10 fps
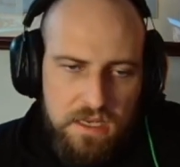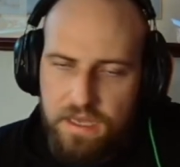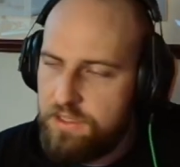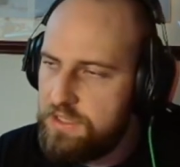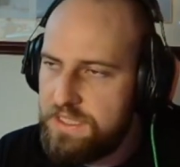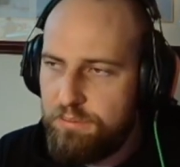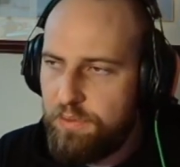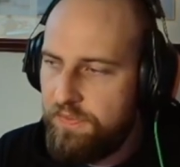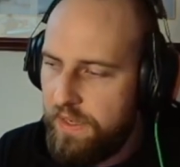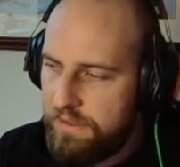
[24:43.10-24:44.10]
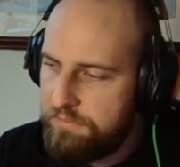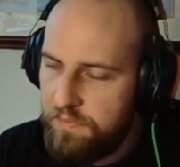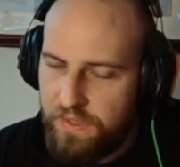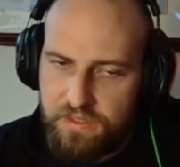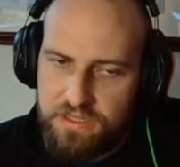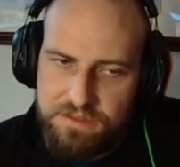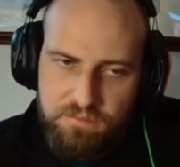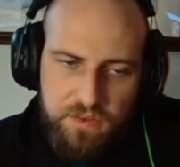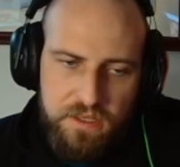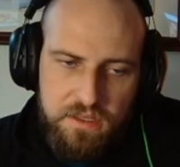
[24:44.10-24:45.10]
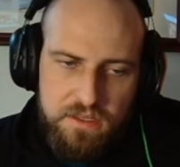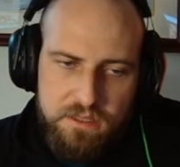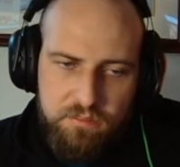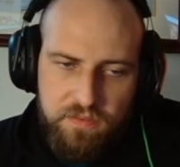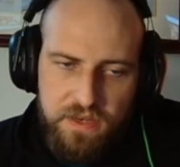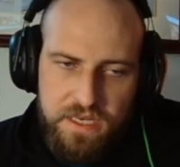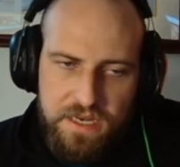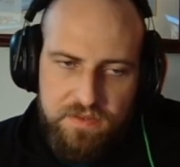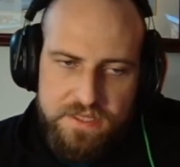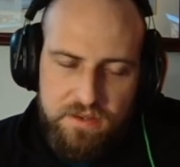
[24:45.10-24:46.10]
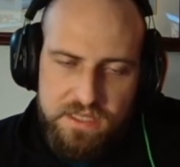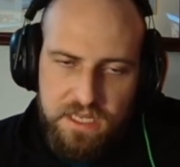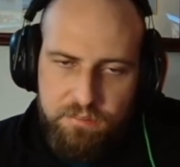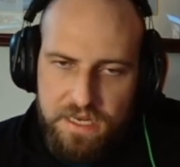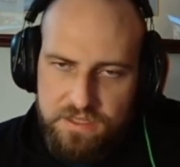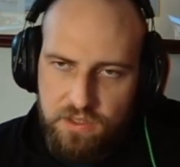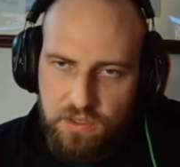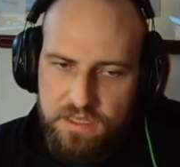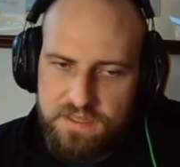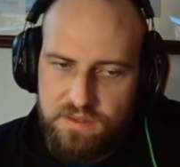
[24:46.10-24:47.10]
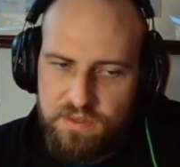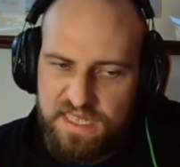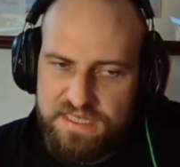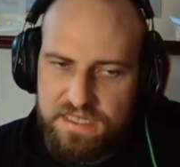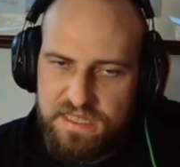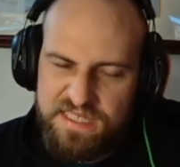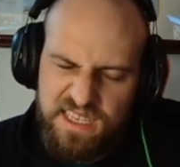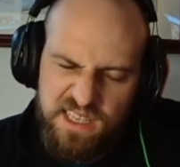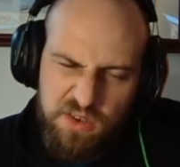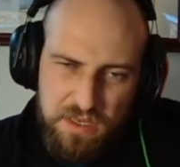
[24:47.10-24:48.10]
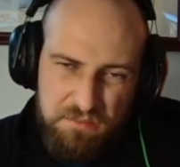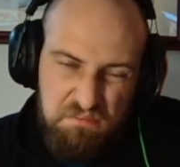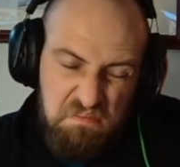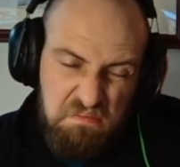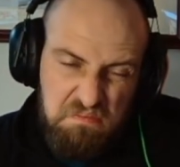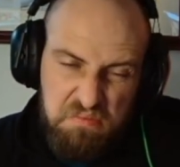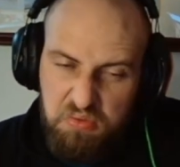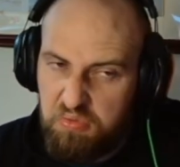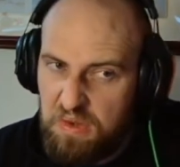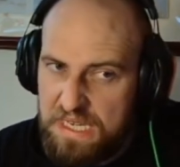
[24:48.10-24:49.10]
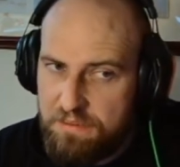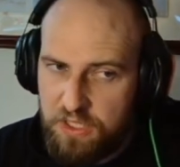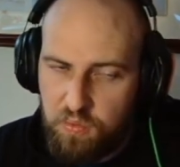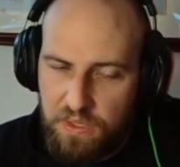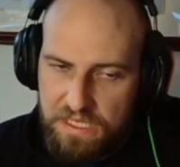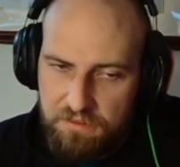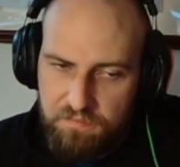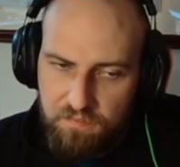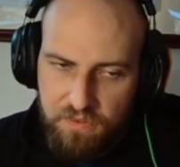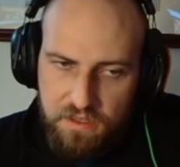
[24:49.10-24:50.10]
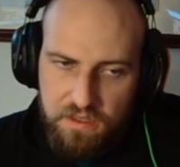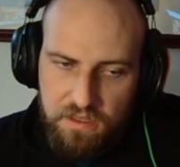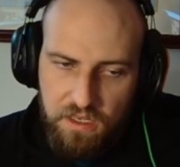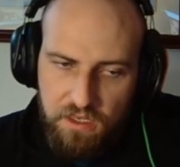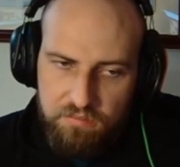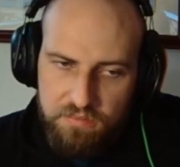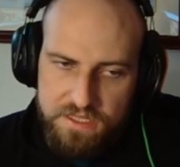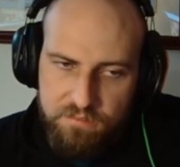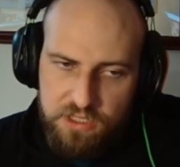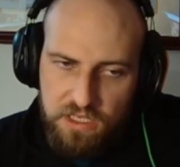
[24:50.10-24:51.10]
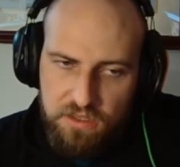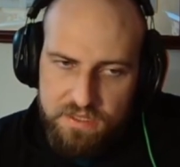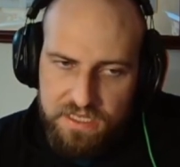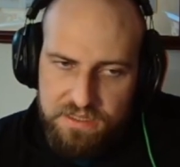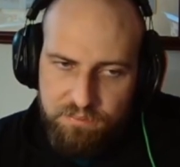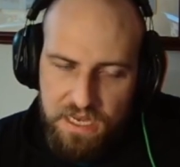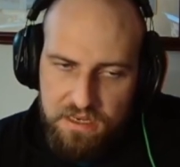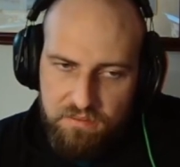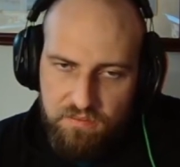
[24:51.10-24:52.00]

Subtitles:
And it's just simplifying, like just simplifying. I have this outside passer. As soon as I see this, I know that I'm pretty much winning, because I'm just going to use that as bait